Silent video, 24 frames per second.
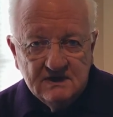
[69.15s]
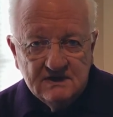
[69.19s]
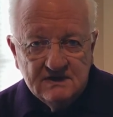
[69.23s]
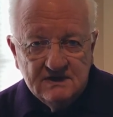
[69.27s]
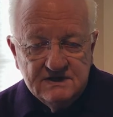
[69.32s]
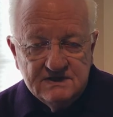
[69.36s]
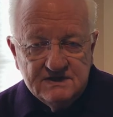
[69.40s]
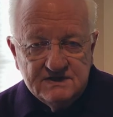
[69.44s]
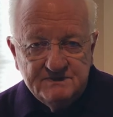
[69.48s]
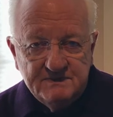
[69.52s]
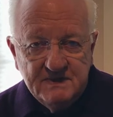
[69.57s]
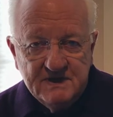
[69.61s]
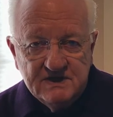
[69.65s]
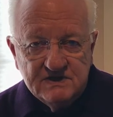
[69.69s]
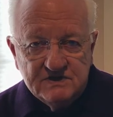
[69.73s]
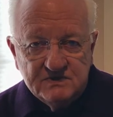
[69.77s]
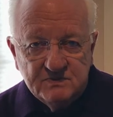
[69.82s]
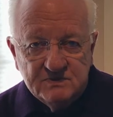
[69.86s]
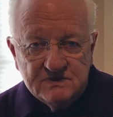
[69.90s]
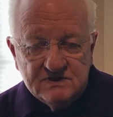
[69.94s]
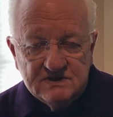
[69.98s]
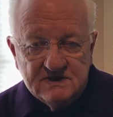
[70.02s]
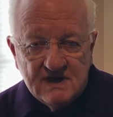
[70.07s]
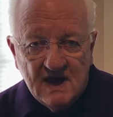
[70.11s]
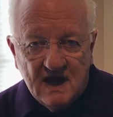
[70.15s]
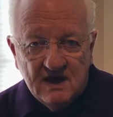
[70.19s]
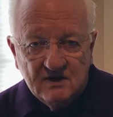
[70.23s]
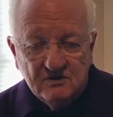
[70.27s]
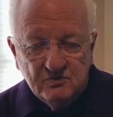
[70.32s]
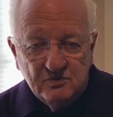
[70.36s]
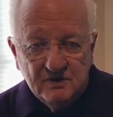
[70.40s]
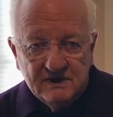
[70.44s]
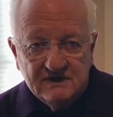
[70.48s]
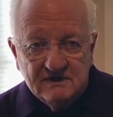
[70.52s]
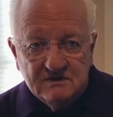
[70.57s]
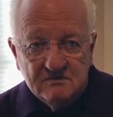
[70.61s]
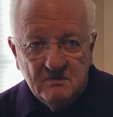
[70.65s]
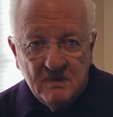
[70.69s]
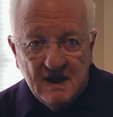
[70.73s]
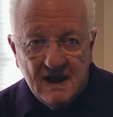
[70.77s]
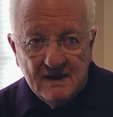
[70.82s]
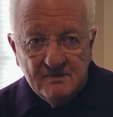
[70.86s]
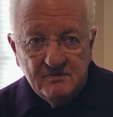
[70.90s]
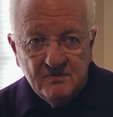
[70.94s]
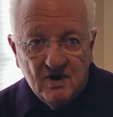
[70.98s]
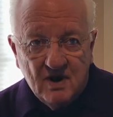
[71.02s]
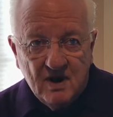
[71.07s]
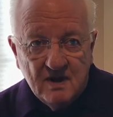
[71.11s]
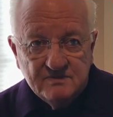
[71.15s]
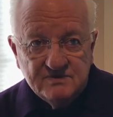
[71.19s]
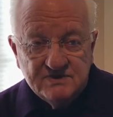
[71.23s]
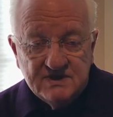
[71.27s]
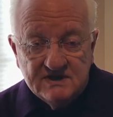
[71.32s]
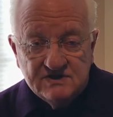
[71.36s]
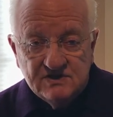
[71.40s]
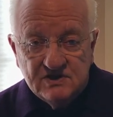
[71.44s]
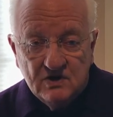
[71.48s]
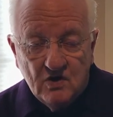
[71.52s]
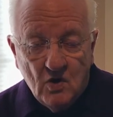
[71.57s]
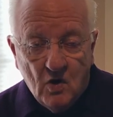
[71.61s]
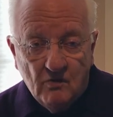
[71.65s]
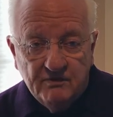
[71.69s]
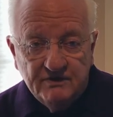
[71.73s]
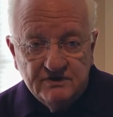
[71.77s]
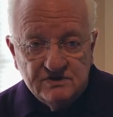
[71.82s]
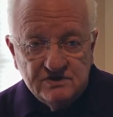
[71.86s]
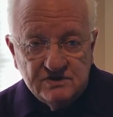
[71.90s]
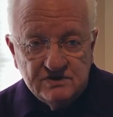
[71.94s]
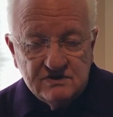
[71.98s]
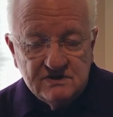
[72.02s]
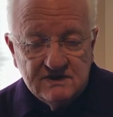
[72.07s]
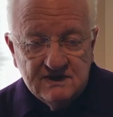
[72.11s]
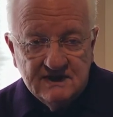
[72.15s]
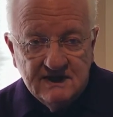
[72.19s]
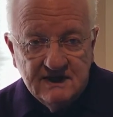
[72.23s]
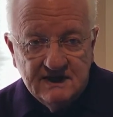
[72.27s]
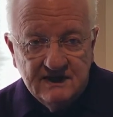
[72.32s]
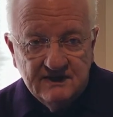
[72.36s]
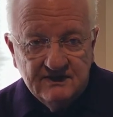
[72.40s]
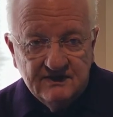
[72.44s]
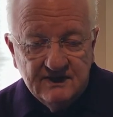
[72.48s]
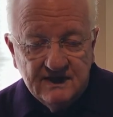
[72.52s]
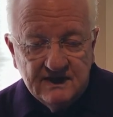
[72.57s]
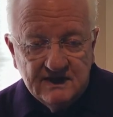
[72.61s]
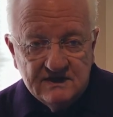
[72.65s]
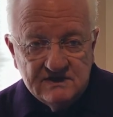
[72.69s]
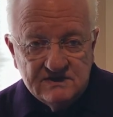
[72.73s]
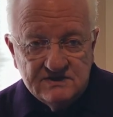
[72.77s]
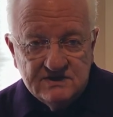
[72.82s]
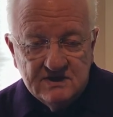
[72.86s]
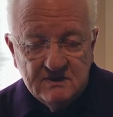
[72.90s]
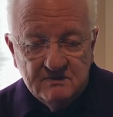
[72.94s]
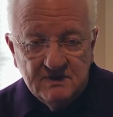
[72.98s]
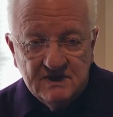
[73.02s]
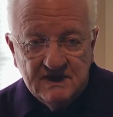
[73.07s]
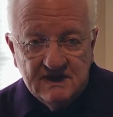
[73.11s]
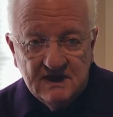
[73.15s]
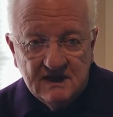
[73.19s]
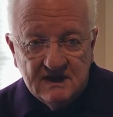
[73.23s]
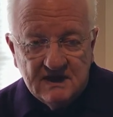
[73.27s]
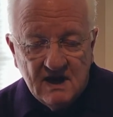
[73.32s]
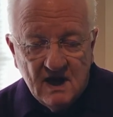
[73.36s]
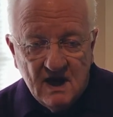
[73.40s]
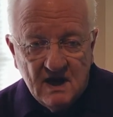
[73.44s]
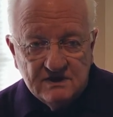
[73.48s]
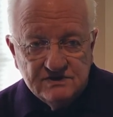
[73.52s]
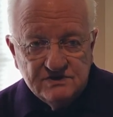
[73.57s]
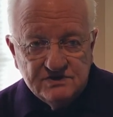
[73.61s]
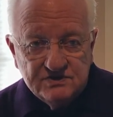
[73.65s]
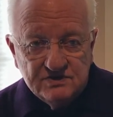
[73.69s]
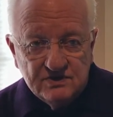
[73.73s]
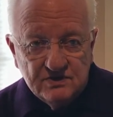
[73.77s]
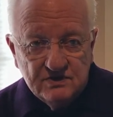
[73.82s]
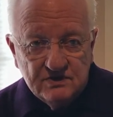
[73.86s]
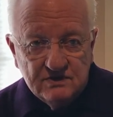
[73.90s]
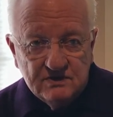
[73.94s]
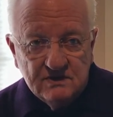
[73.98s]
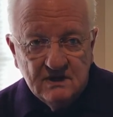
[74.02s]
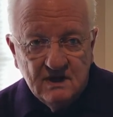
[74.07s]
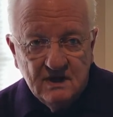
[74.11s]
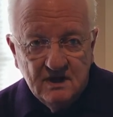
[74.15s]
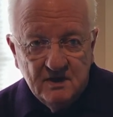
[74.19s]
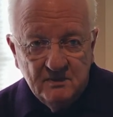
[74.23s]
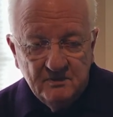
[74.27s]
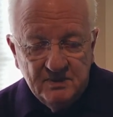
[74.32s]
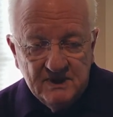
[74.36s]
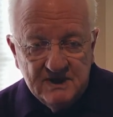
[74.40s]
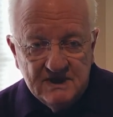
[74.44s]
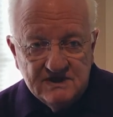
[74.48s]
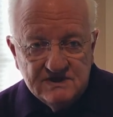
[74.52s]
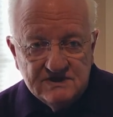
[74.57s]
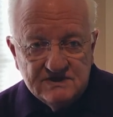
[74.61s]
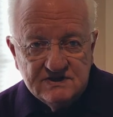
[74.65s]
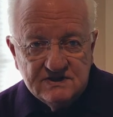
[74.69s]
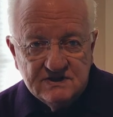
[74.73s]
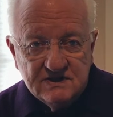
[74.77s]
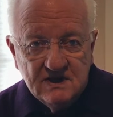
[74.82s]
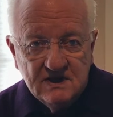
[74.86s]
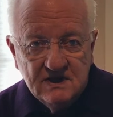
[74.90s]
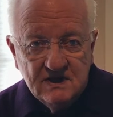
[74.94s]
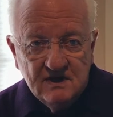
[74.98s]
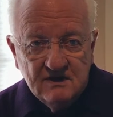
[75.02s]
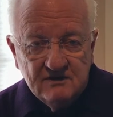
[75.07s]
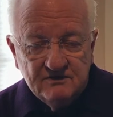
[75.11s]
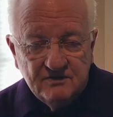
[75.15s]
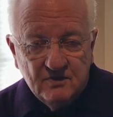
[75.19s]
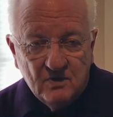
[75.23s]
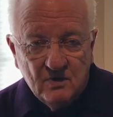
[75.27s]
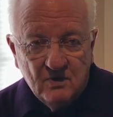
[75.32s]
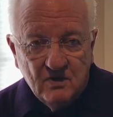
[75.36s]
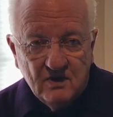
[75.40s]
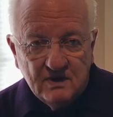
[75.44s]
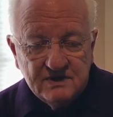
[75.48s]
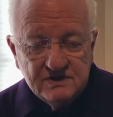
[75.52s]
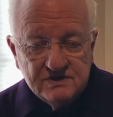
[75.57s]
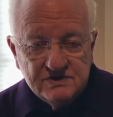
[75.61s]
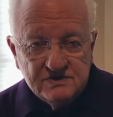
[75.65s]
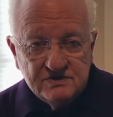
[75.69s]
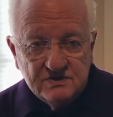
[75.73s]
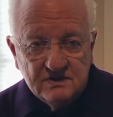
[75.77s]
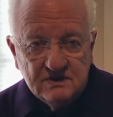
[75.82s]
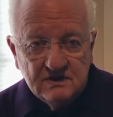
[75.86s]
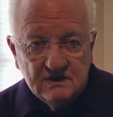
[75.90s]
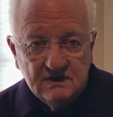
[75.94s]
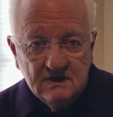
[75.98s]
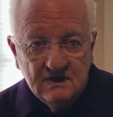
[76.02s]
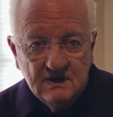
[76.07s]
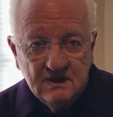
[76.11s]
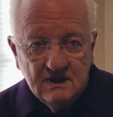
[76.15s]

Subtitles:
This piece was not written by Brahms as an overture to anything. It's simply a concert piece for orchestra.